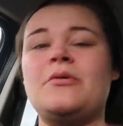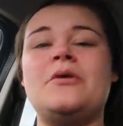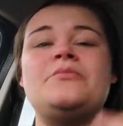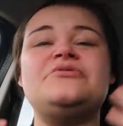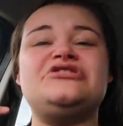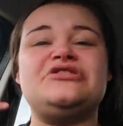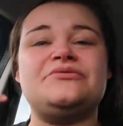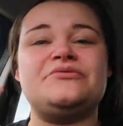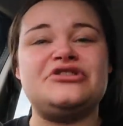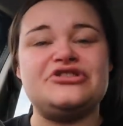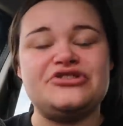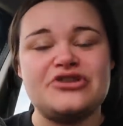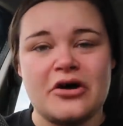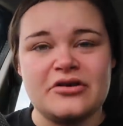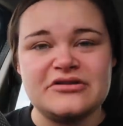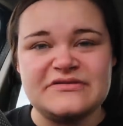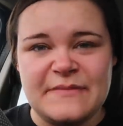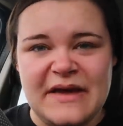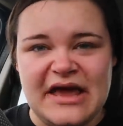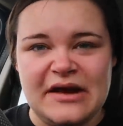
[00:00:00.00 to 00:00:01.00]
was doing the
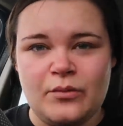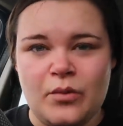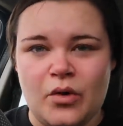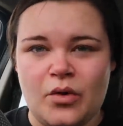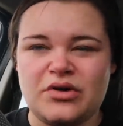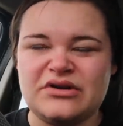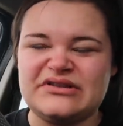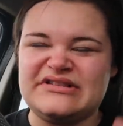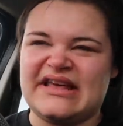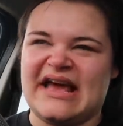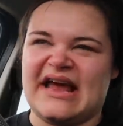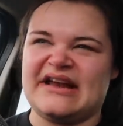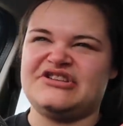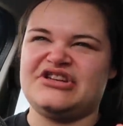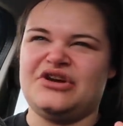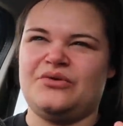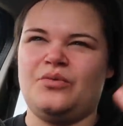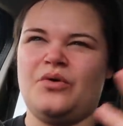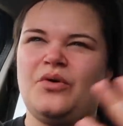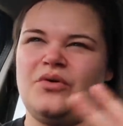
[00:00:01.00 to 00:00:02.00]
dog's main walk, because they get
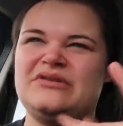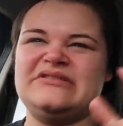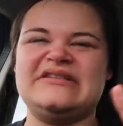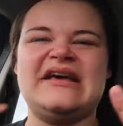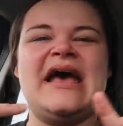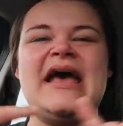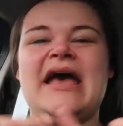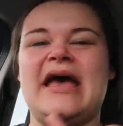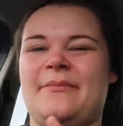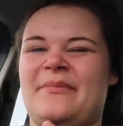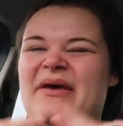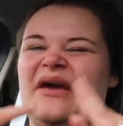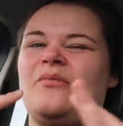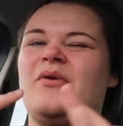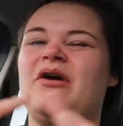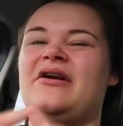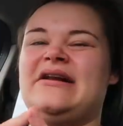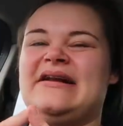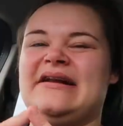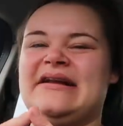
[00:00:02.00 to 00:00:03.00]
two walks, a big
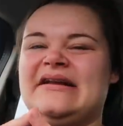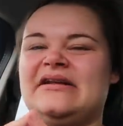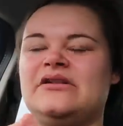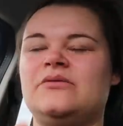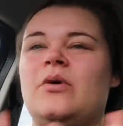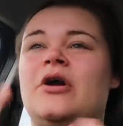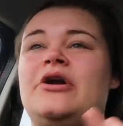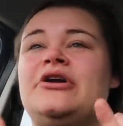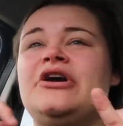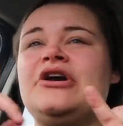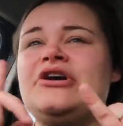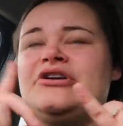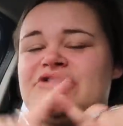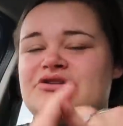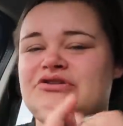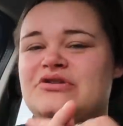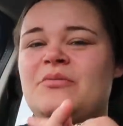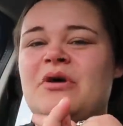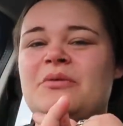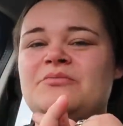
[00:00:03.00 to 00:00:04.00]
one and a little one.
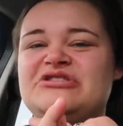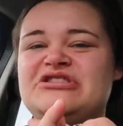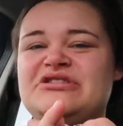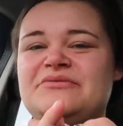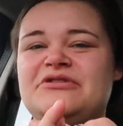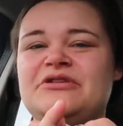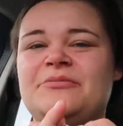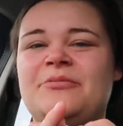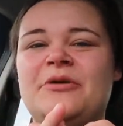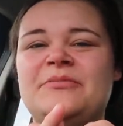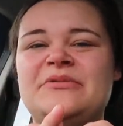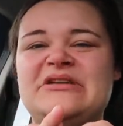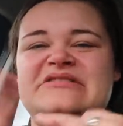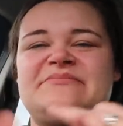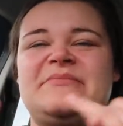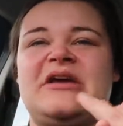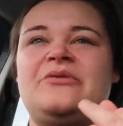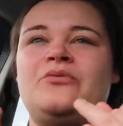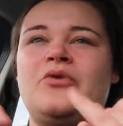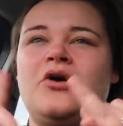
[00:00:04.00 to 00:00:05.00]
So someone was doing the puppy's
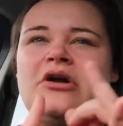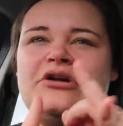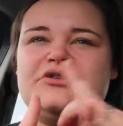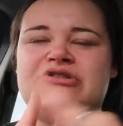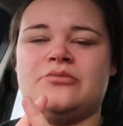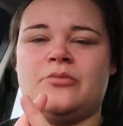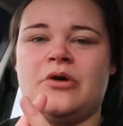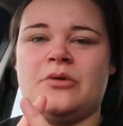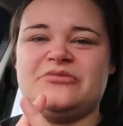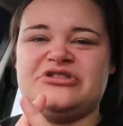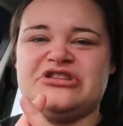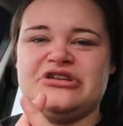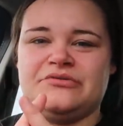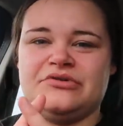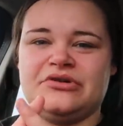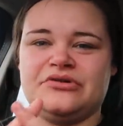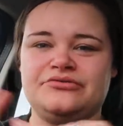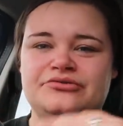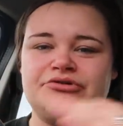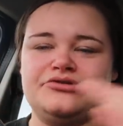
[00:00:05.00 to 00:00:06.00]
main walk and someone was
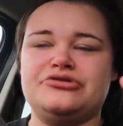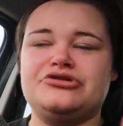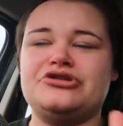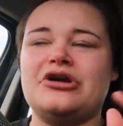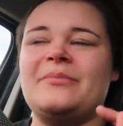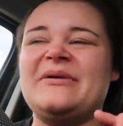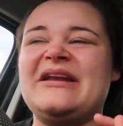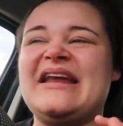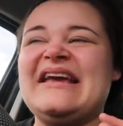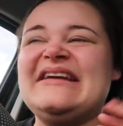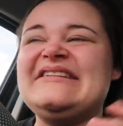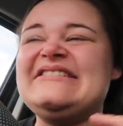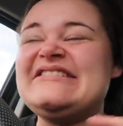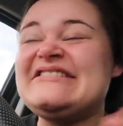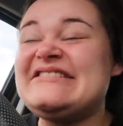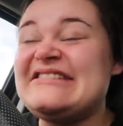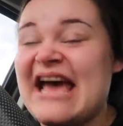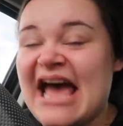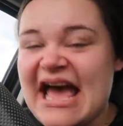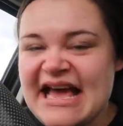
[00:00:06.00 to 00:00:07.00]
doing the grocery shop, and he
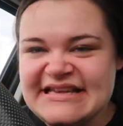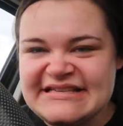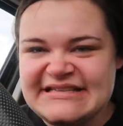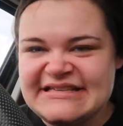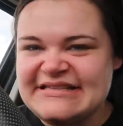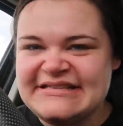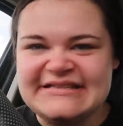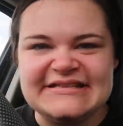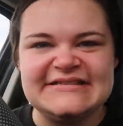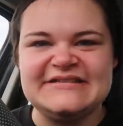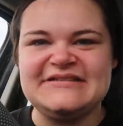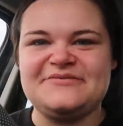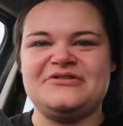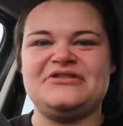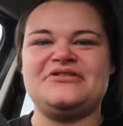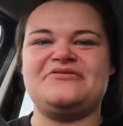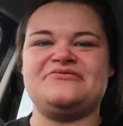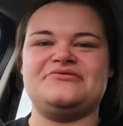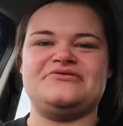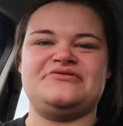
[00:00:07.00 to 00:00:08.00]
detests doing
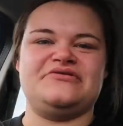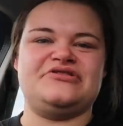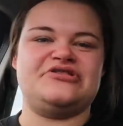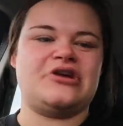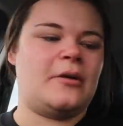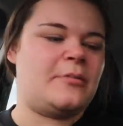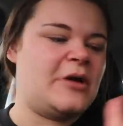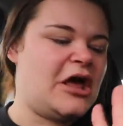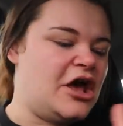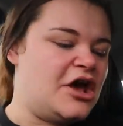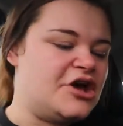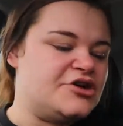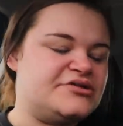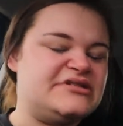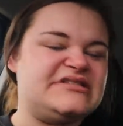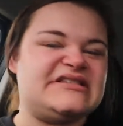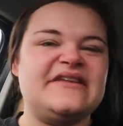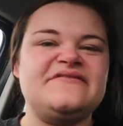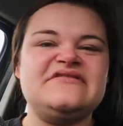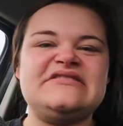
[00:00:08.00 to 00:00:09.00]
the grocery shop. So
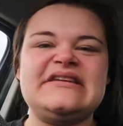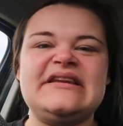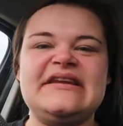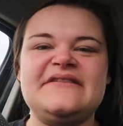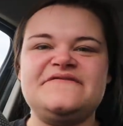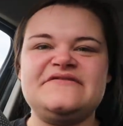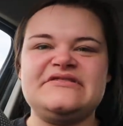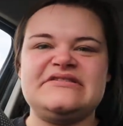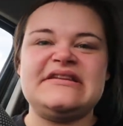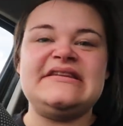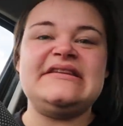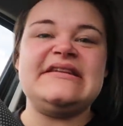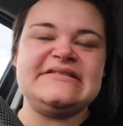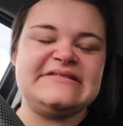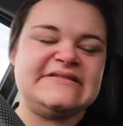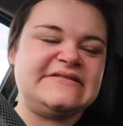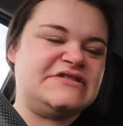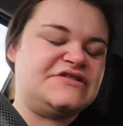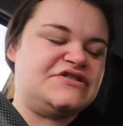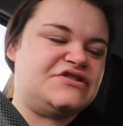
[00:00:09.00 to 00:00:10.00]
he's given us a
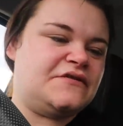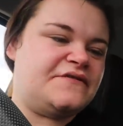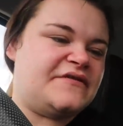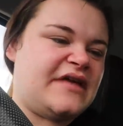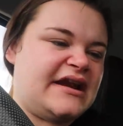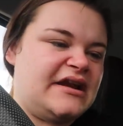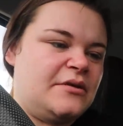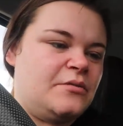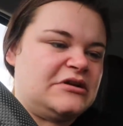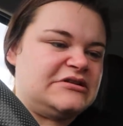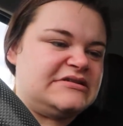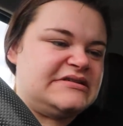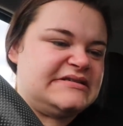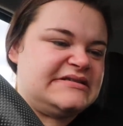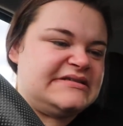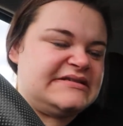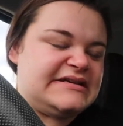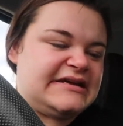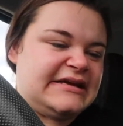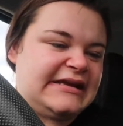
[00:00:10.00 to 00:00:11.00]
list of stuff that he wants
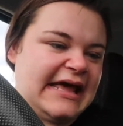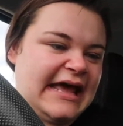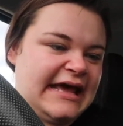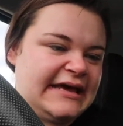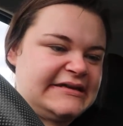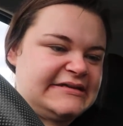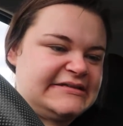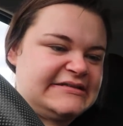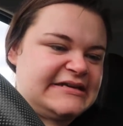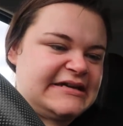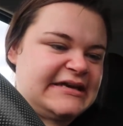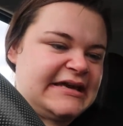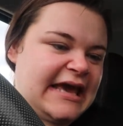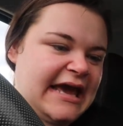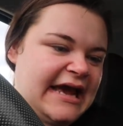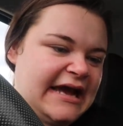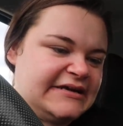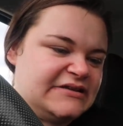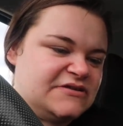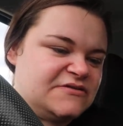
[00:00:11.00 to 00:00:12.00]
us to collect and
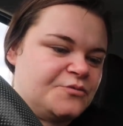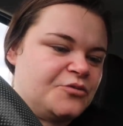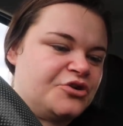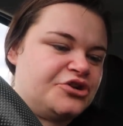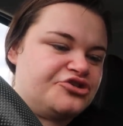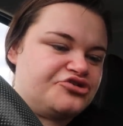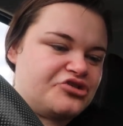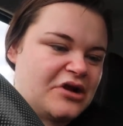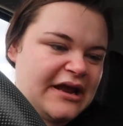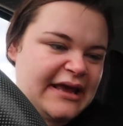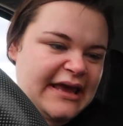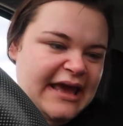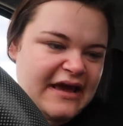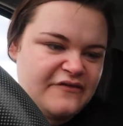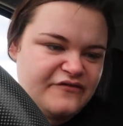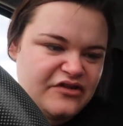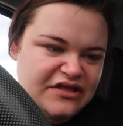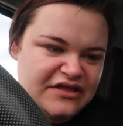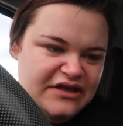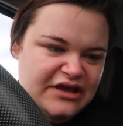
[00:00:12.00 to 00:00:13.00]
get. So I'm going to try and get
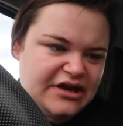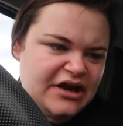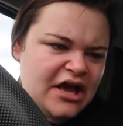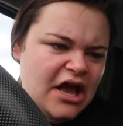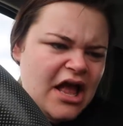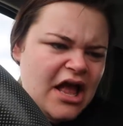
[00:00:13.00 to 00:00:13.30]
everything.